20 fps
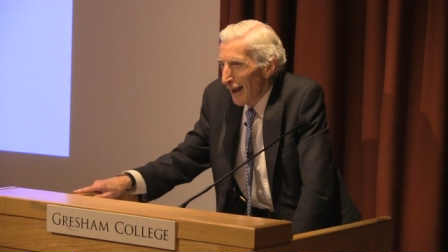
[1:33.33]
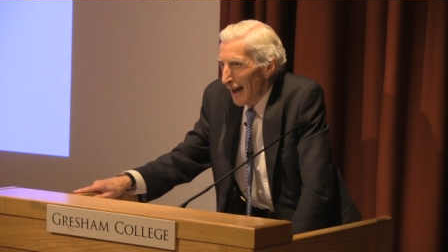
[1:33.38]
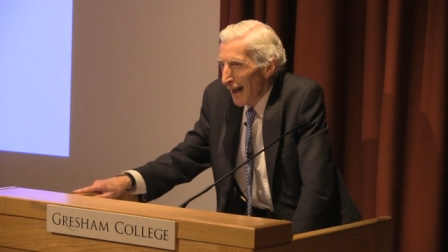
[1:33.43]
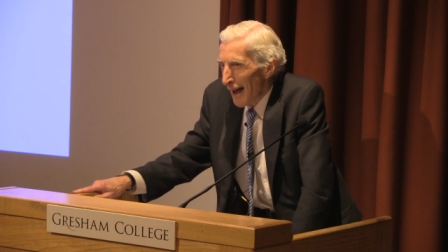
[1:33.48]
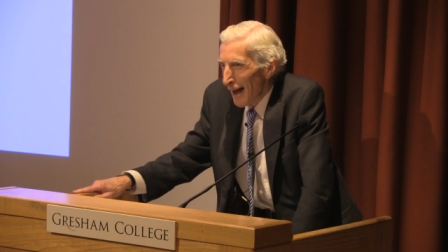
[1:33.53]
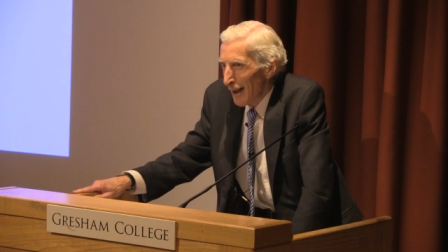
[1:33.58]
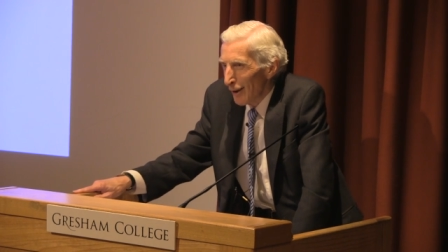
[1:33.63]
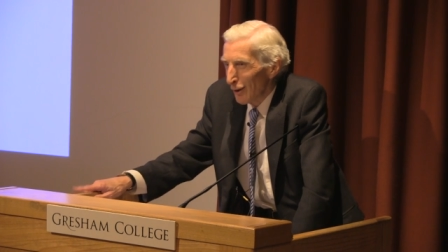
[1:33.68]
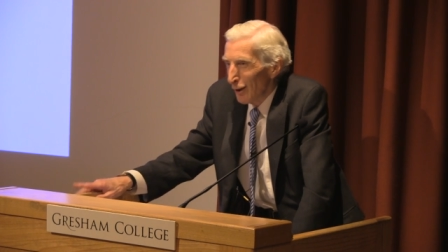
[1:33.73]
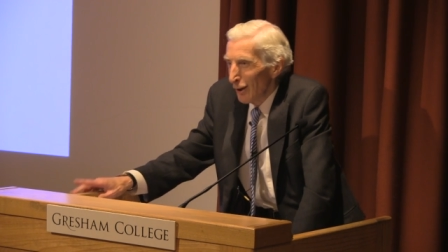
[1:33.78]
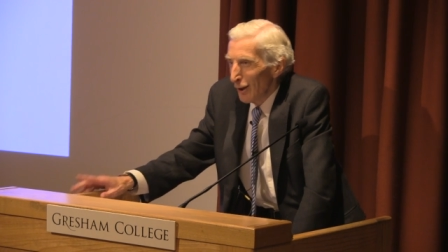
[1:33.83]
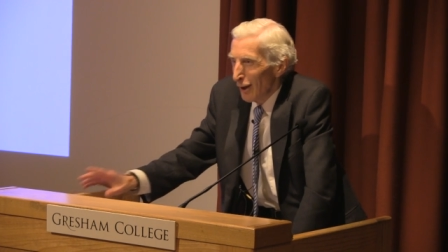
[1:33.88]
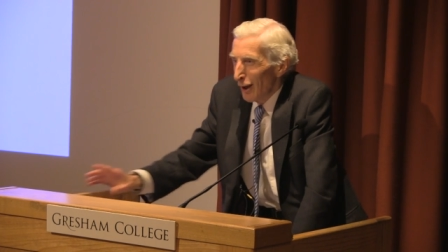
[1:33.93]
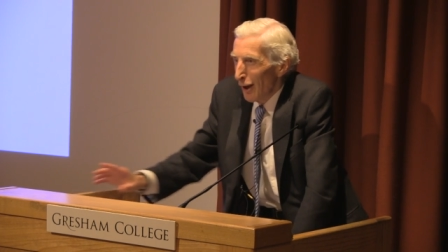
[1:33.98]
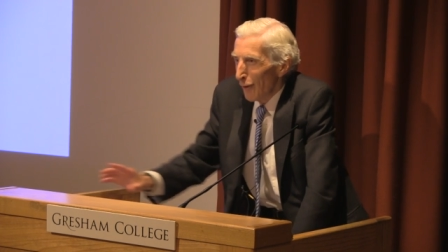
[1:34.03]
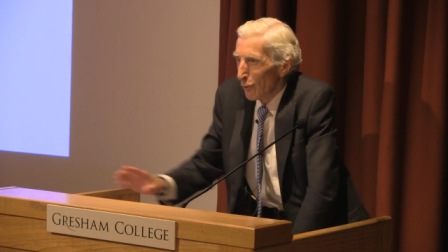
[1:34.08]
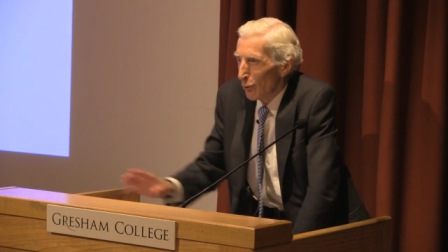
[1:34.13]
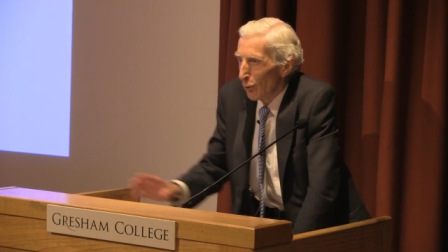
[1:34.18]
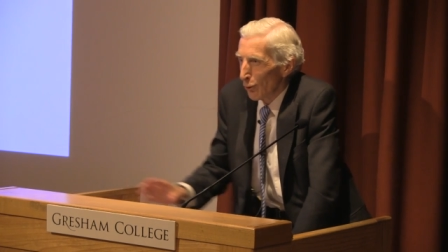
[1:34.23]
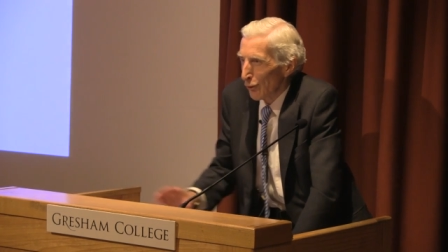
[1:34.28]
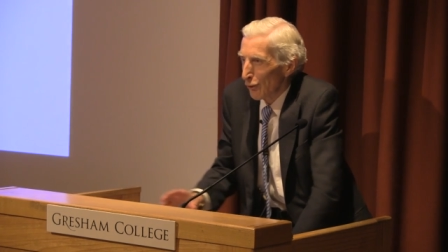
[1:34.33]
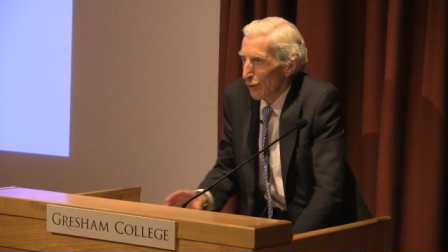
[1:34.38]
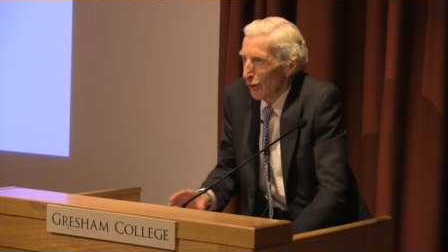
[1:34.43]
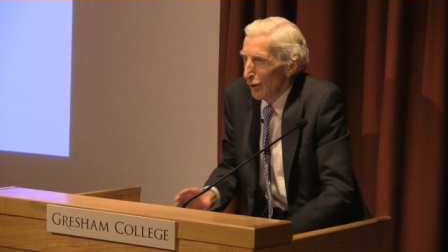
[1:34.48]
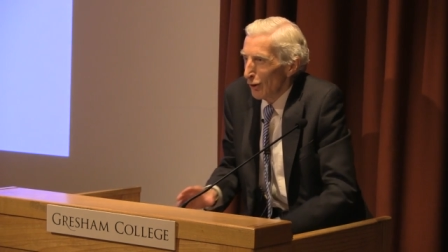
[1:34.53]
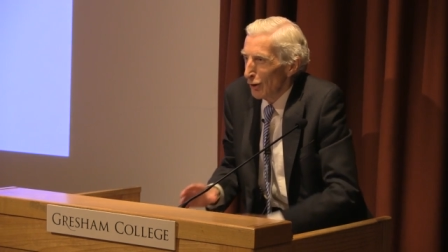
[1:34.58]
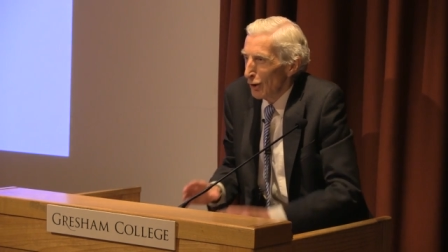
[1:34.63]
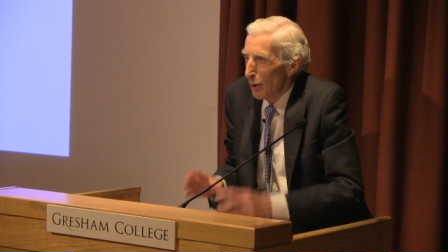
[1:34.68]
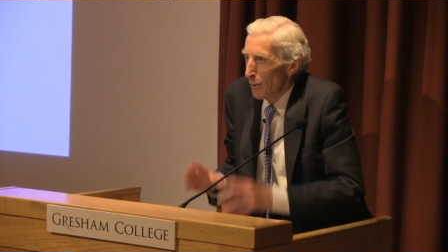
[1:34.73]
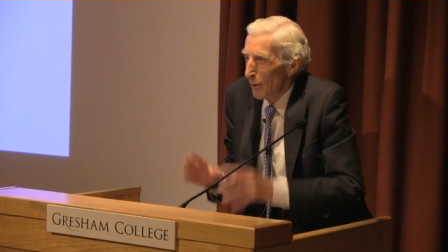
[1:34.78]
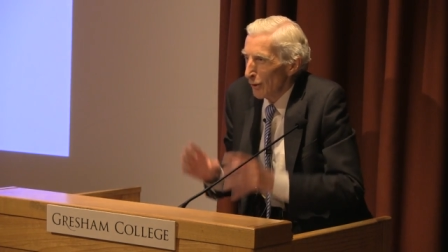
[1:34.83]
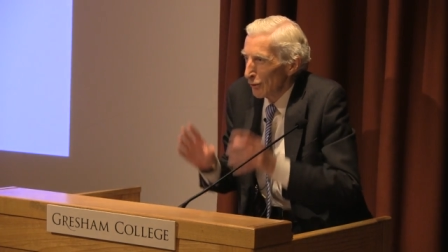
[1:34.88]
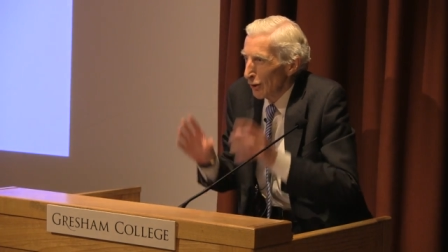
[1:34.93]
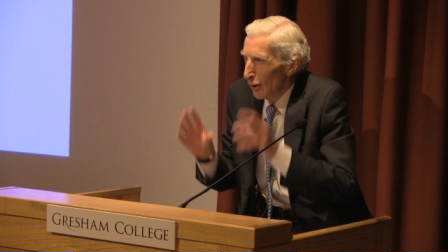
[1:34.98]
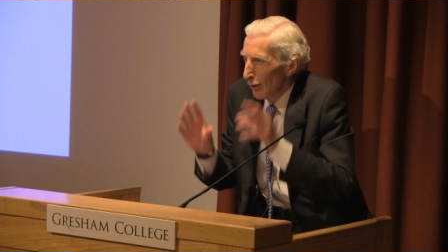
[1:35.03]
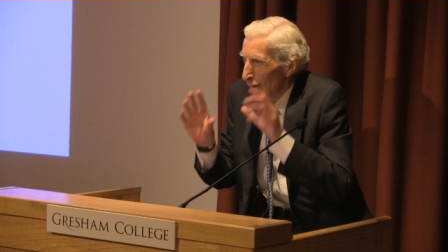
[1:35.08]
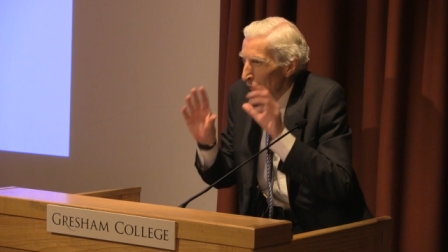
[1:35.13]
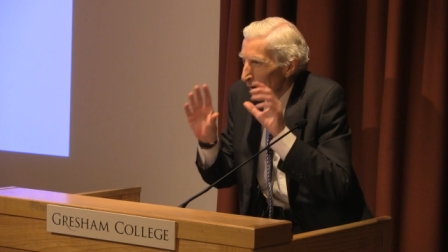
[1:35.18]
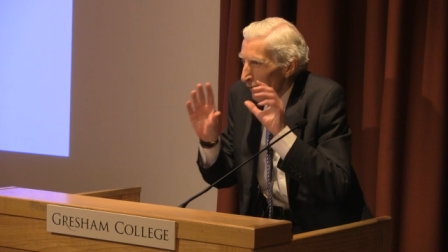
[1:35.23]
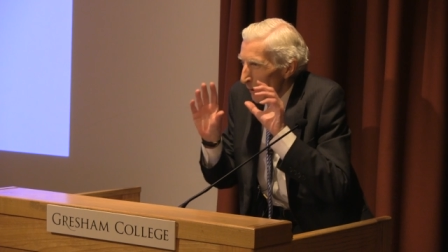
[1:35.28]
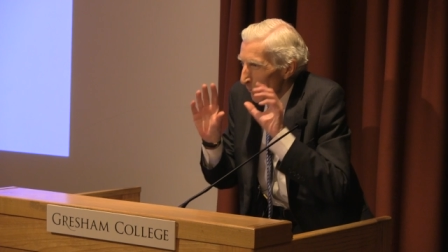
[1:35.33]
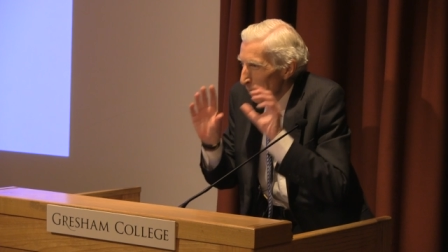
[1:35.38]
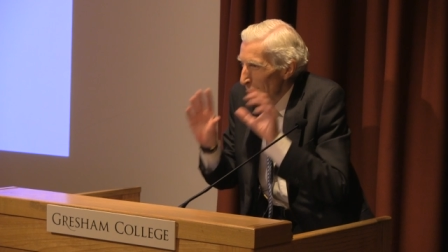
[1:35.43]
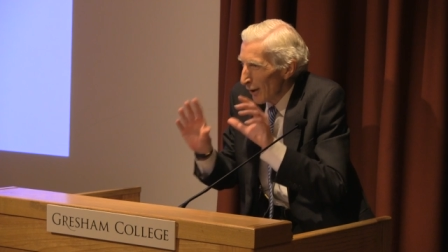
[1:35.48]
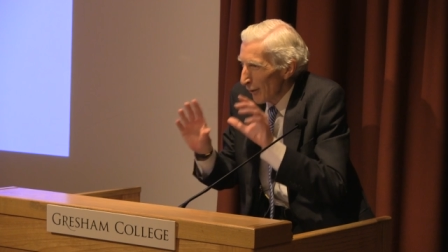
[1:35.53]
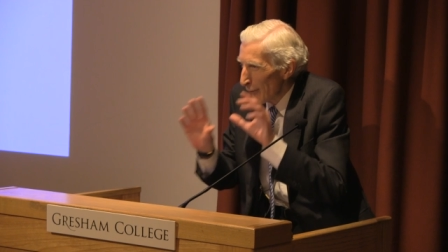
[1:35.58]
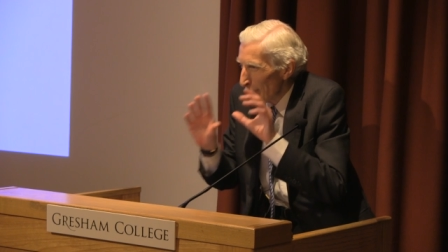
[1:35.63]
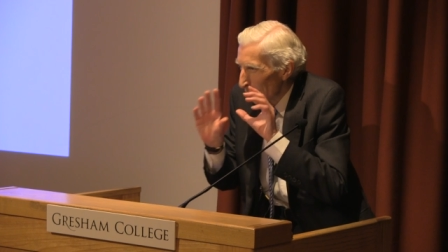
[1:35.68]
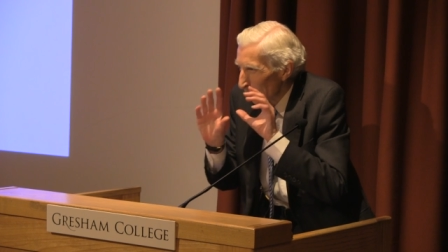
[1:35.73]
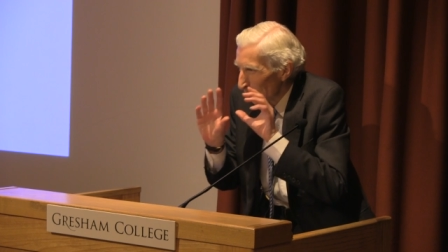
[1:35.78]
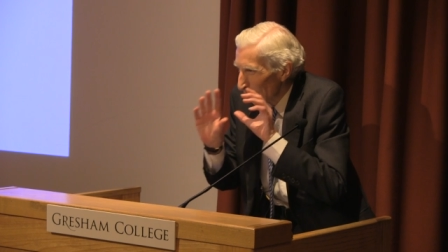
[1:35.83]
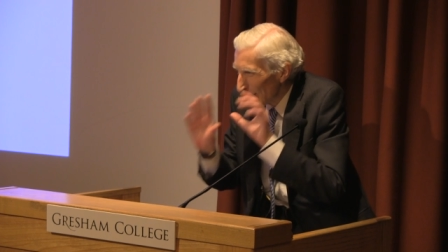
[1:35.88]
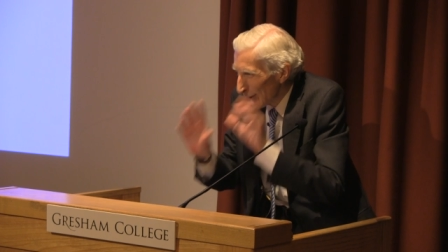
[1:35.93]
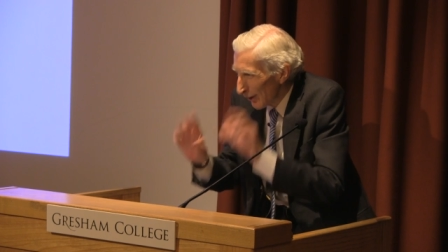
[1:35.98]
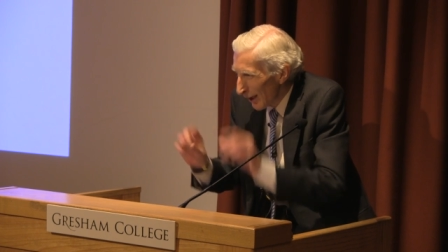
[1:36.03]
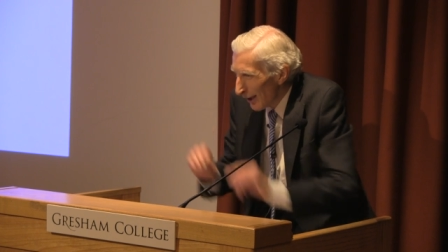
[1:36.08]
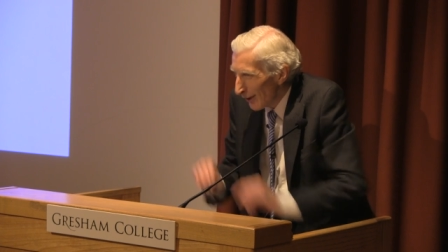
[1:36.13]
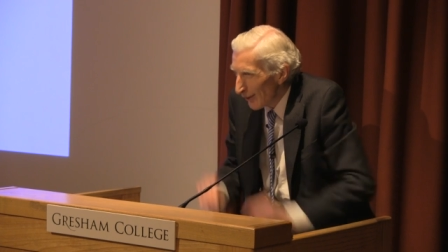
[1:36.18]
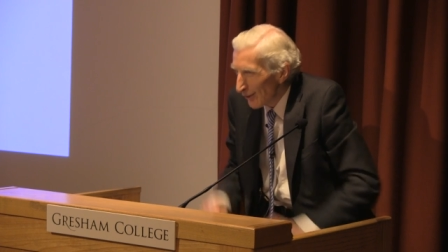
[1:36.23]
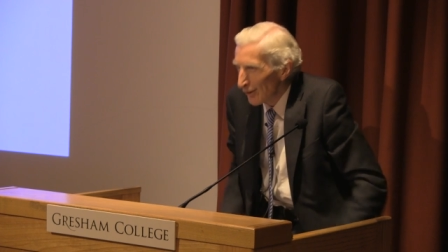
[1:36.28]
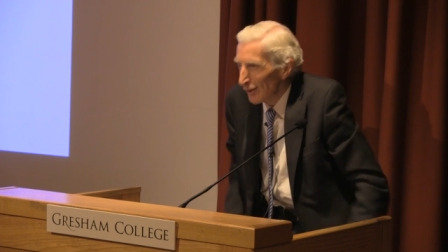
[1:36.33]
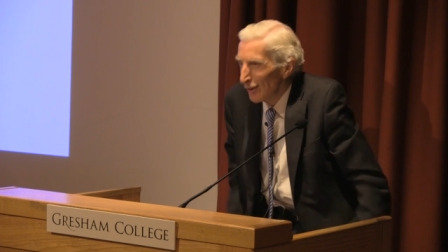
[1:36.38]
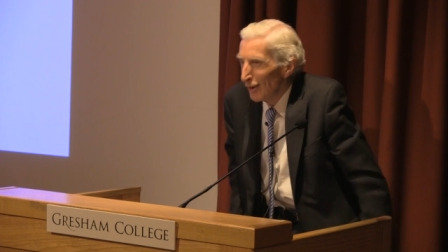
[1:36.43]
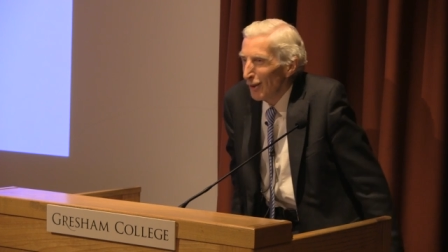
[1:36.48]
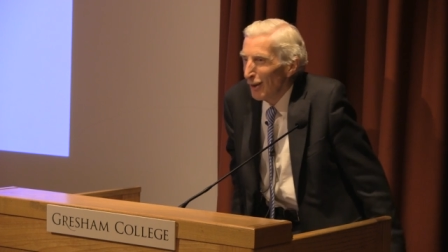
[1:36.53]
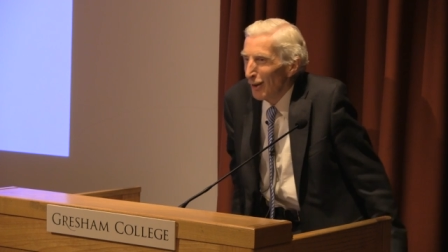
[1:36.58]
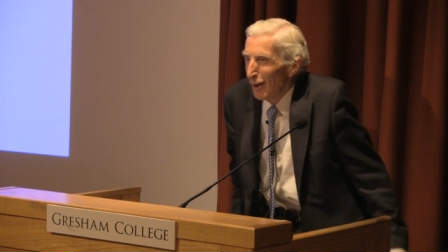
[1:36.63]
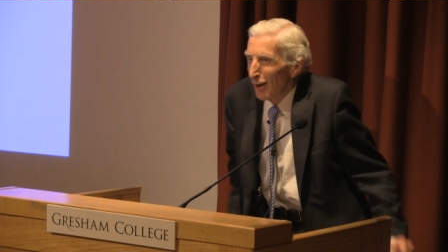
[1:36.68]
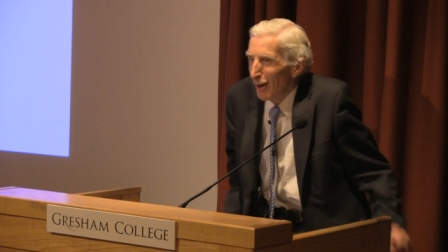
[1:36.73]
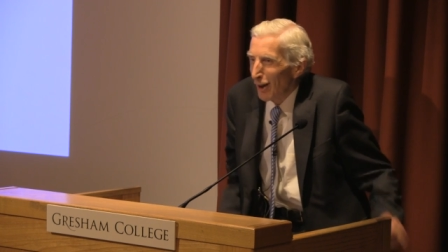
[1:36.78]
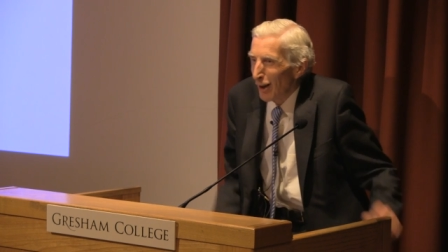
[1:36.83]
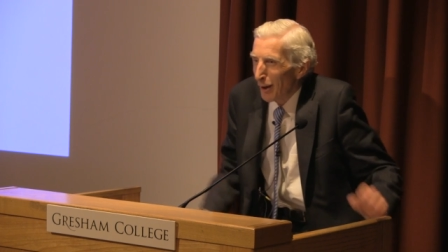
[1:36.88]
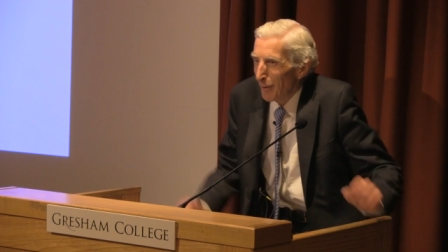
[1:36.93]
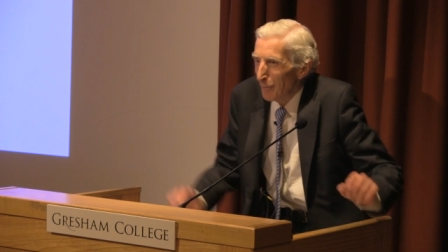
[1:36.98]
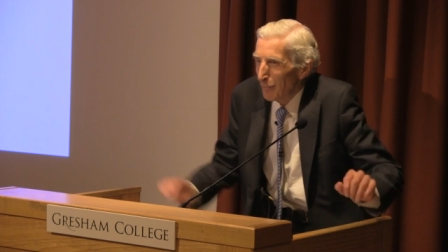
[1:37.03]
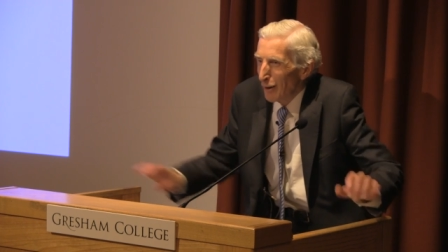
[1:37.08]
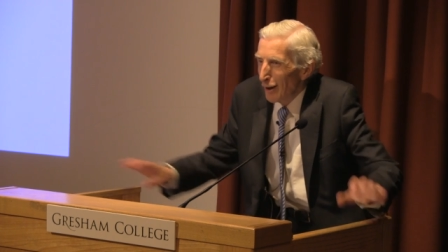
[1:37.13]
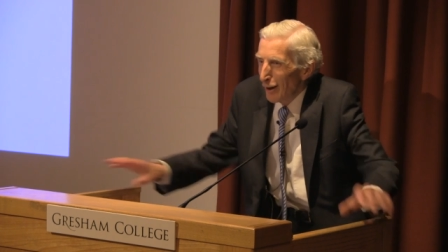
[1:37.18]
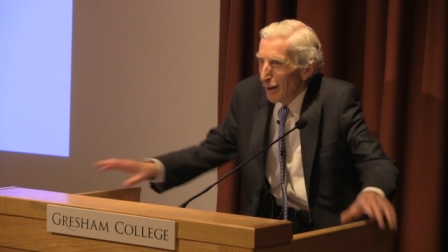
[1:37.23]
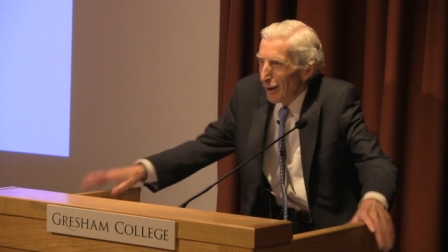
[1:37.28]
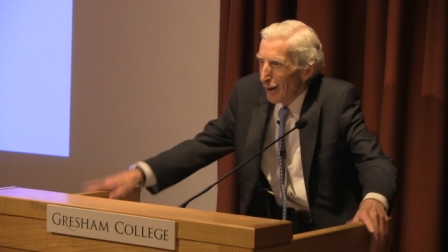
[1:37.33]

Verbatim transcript: And of course, no one's holding their breath for success um,